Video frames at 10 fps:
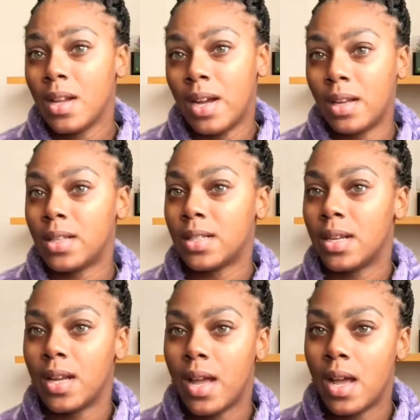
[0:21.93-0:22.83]
I like to
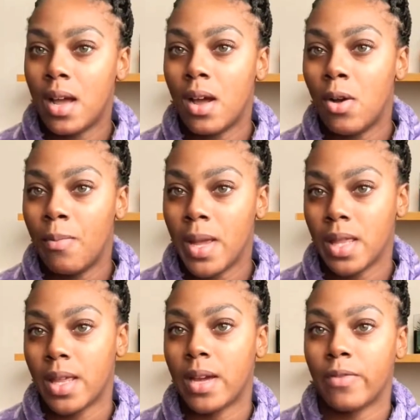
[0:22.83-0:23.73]
omit that